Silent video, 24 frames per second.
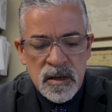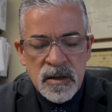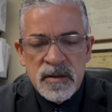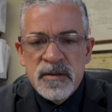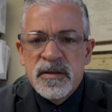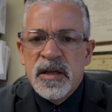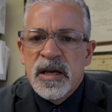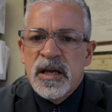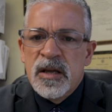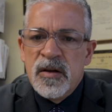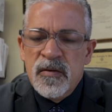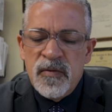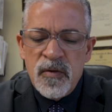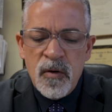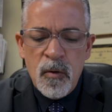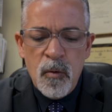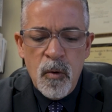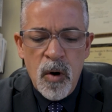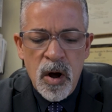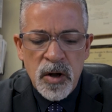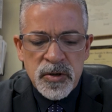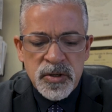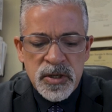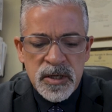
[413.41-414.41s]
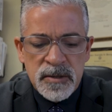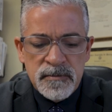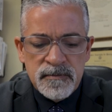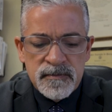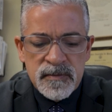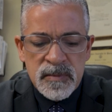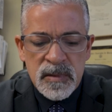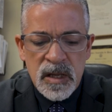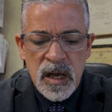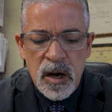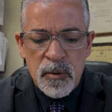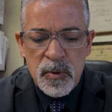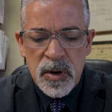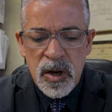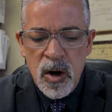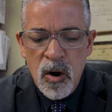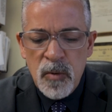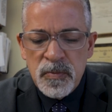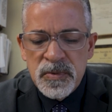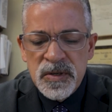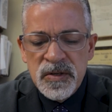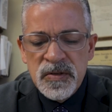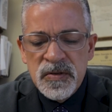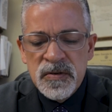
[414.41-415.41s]
Thank you for watching, and we
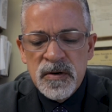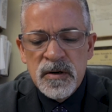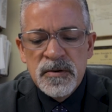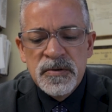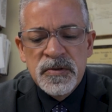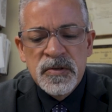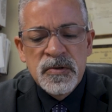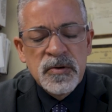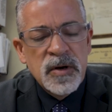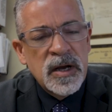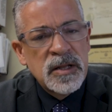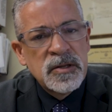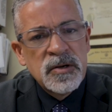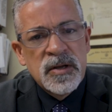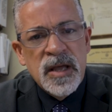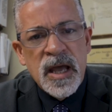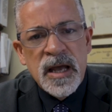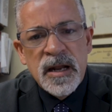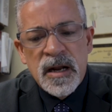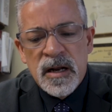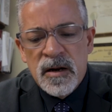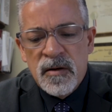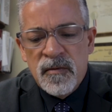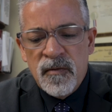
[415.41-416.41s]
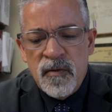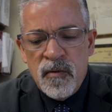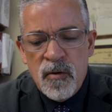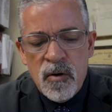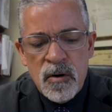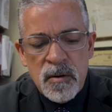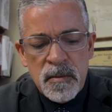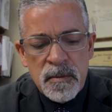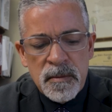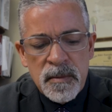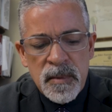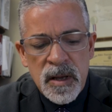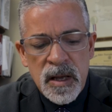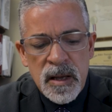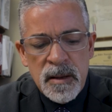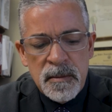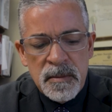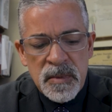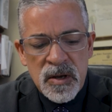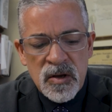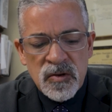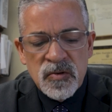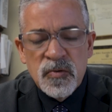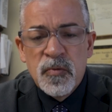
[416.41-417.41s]
hope this serves to educate and inform,
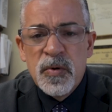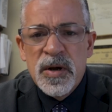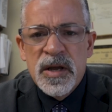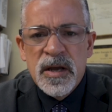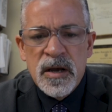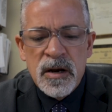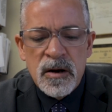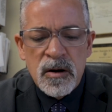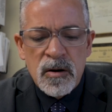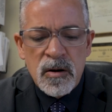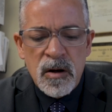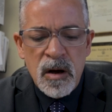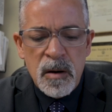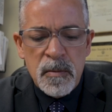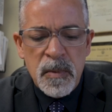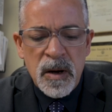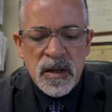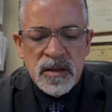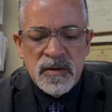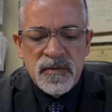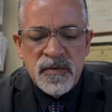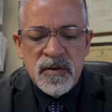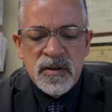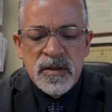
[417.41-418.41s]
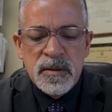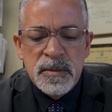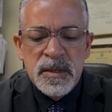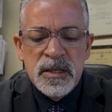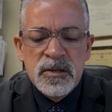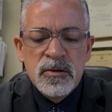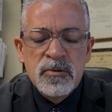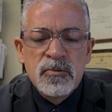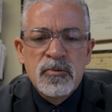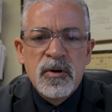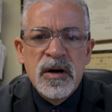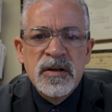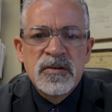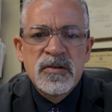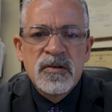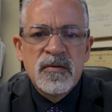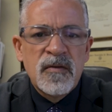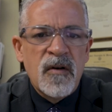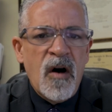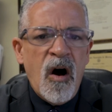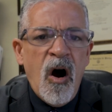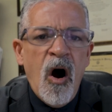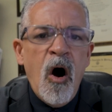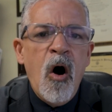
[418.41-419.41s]
because we care about the fundamental rights of
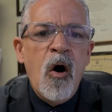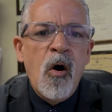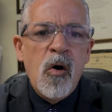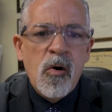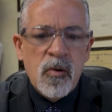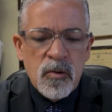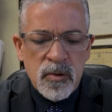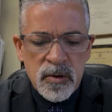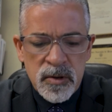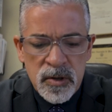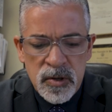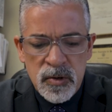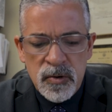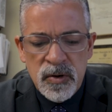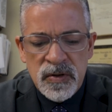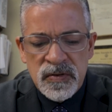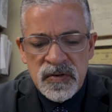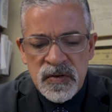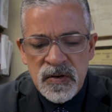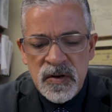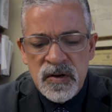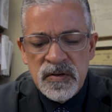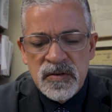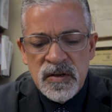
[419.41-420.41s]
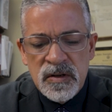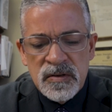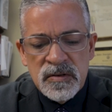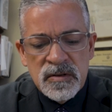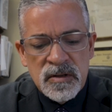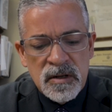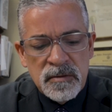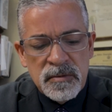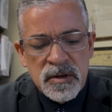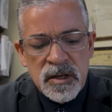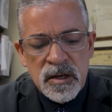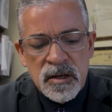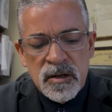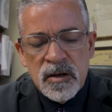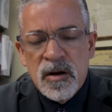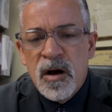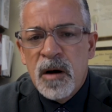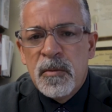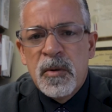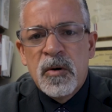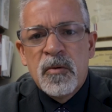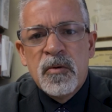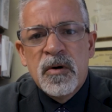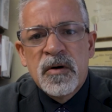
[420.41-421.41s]
all U.S. citizens living in the
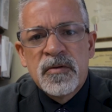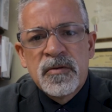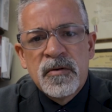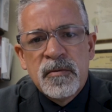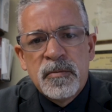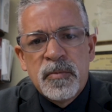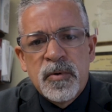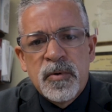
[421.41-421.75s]
Commonwealth of